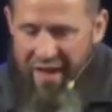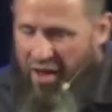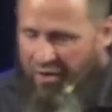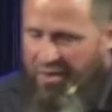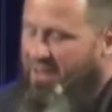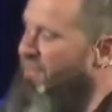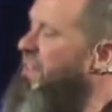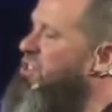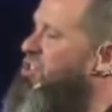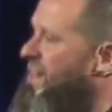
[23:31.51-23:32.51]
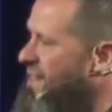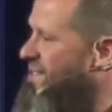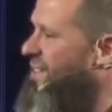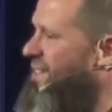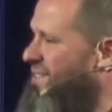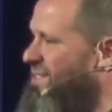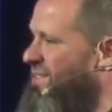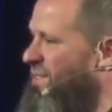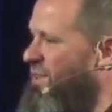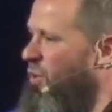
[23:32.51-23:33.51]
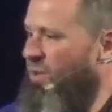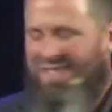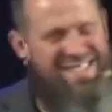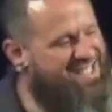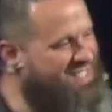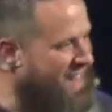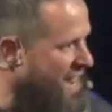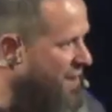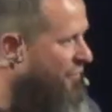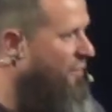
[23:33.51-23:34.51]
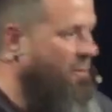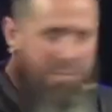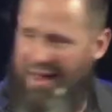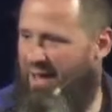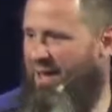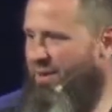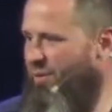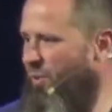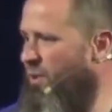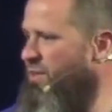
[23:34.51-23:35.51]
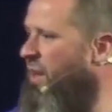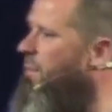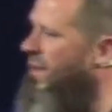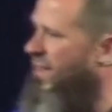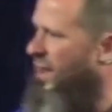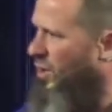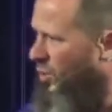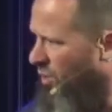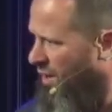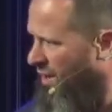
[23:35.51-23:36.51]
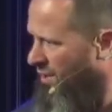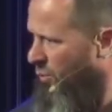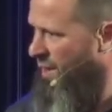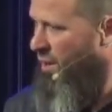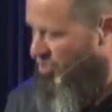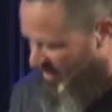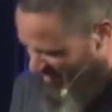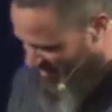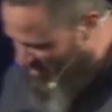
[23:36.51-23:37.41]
She found that Jesus was a safe man. We don't talk about that a whole lot. We know